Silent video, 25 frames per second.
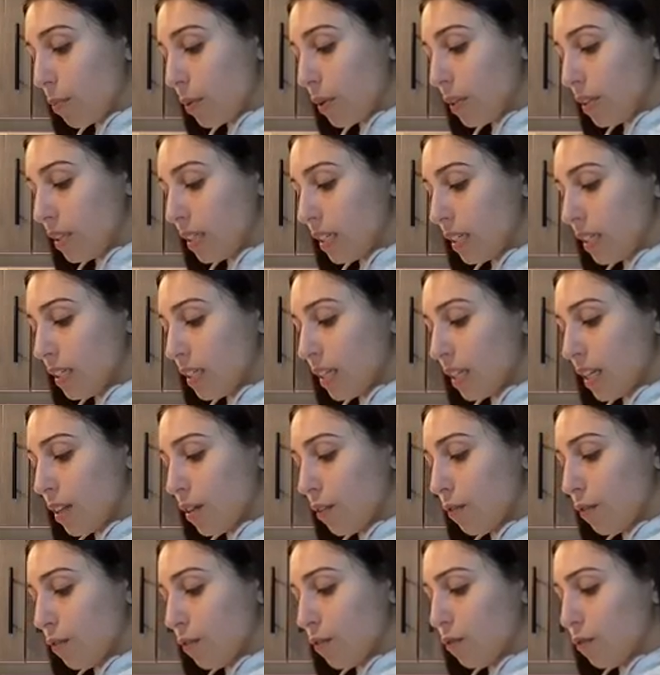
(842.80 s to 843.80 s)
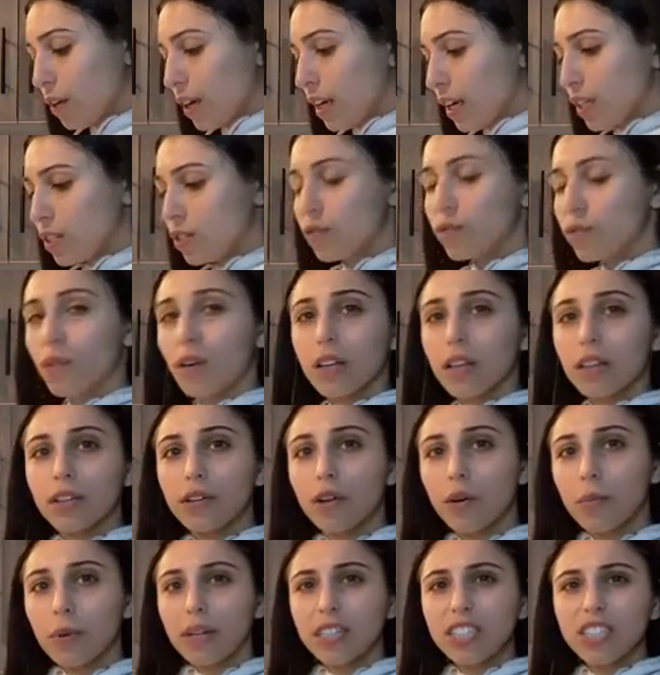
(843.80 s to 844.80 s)
put these in the fridge for a
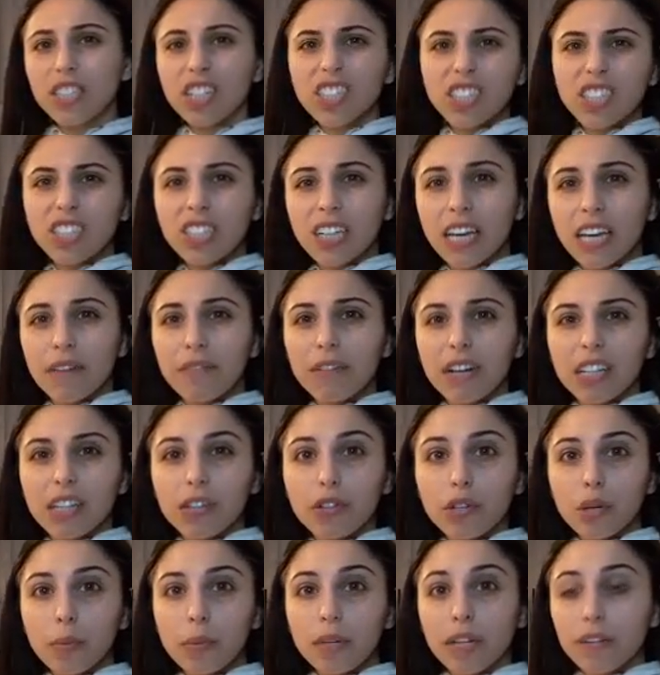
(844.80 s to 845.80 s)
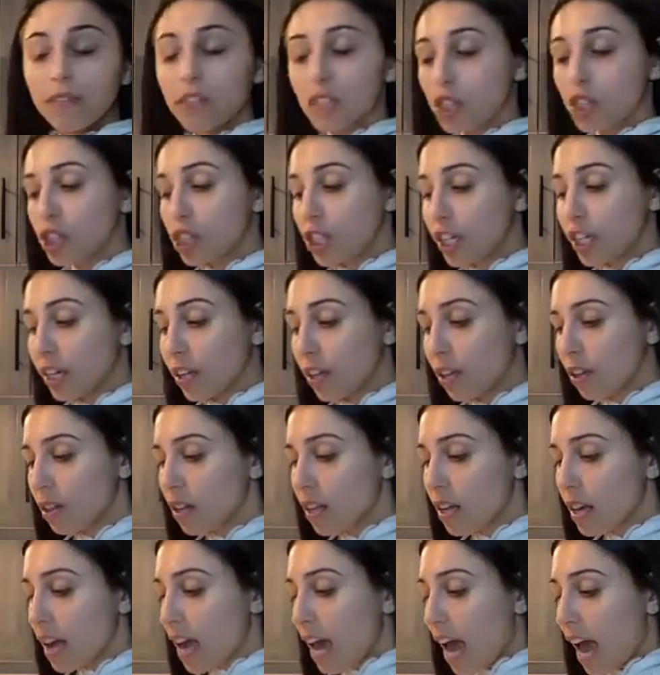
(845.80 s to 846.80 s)
little bit just to give it a little bit of a
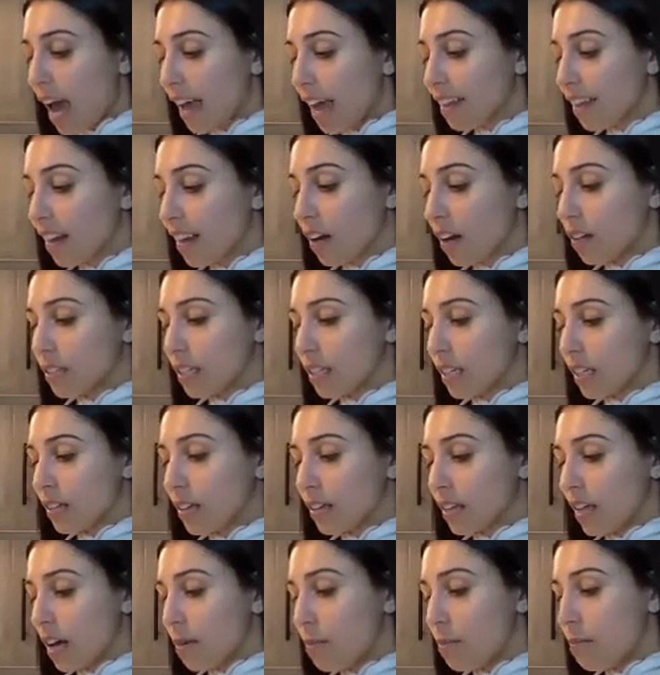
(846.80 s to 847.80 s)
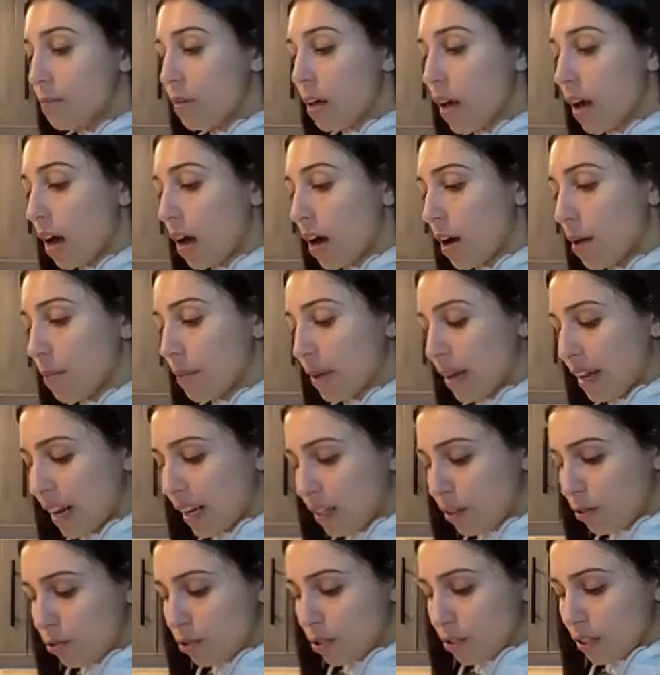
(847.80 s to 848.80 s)
chill, and then I'll eat them, and I
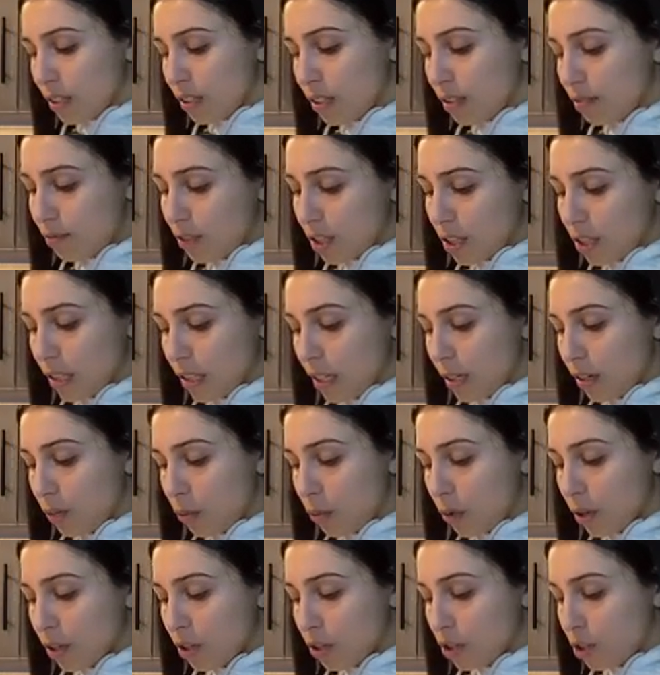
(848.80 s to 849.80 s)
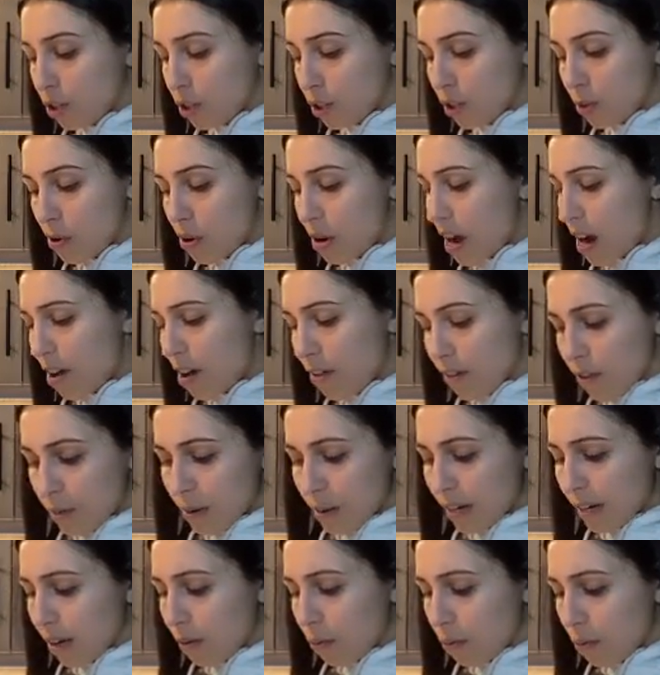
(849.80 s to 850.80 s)
usually just eat 1 or 2 or however
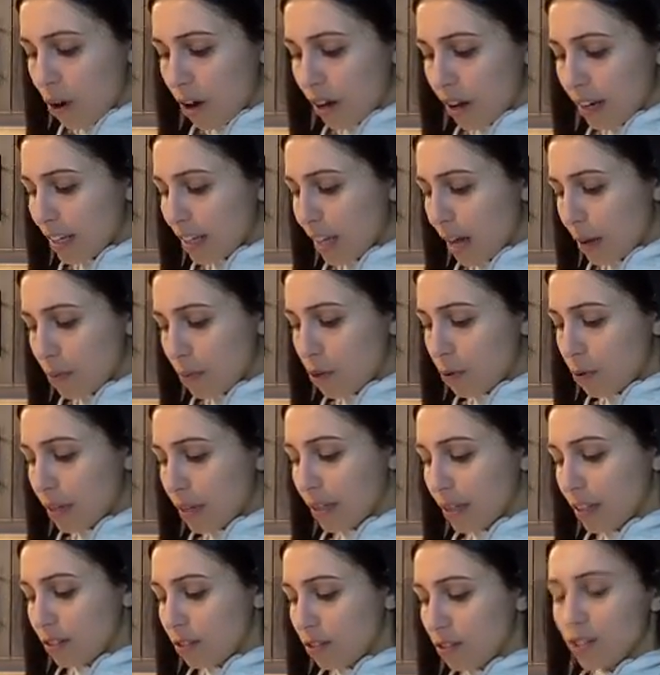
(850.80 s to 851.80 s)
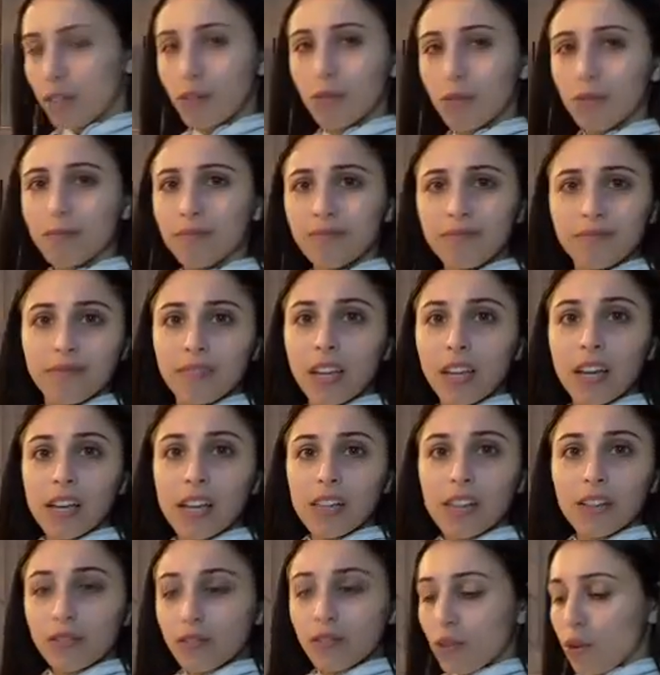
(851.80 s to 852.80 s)
many I want in that moment. There's no
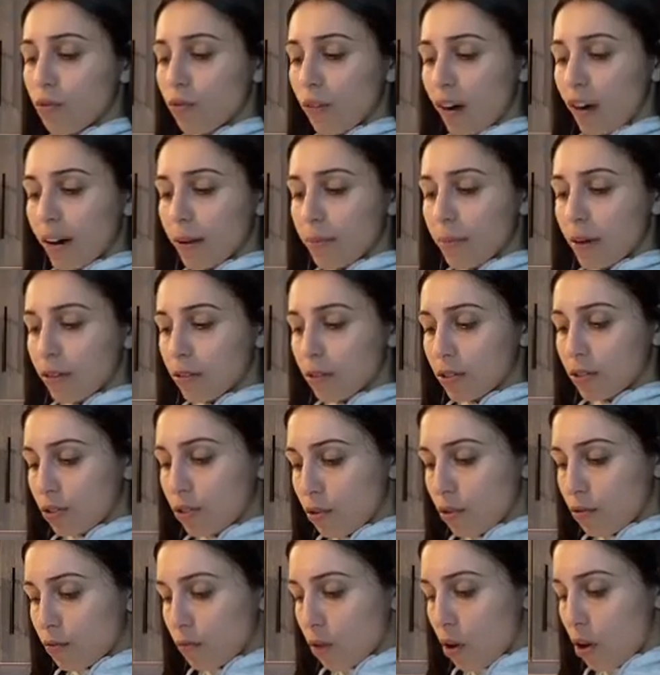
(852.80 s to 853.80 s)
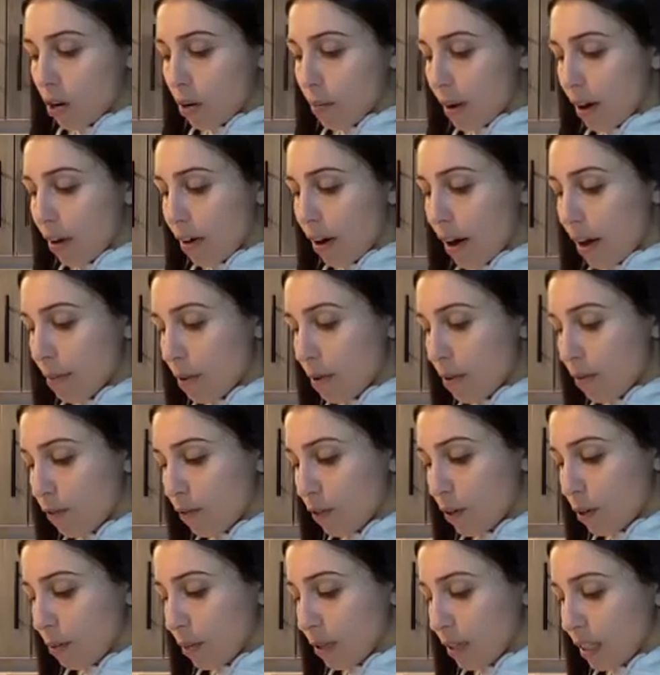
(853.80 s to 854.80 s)
right amount, there's no wrong amount. I'm a
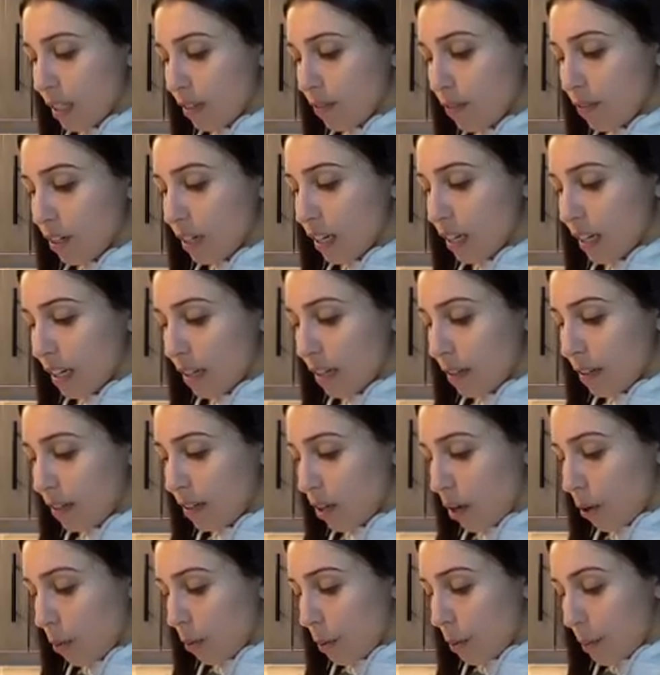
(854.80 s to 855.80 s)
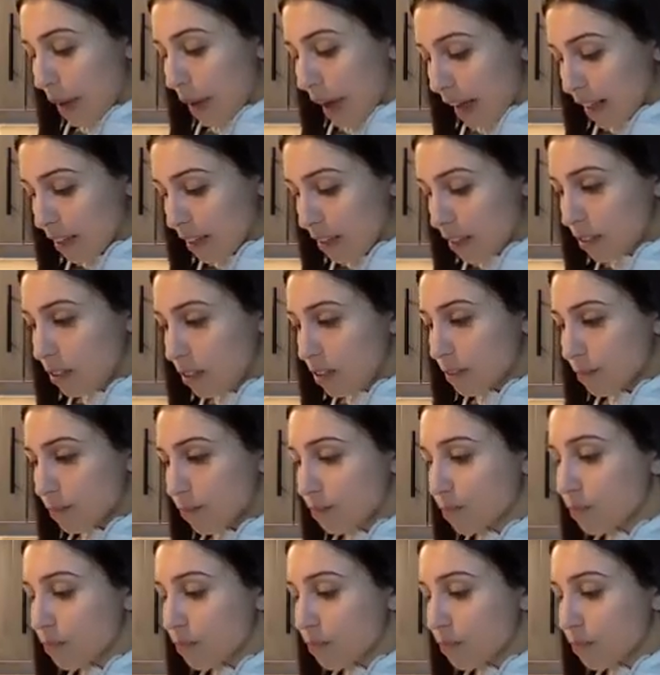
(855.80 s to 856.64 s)
firm believer in balance.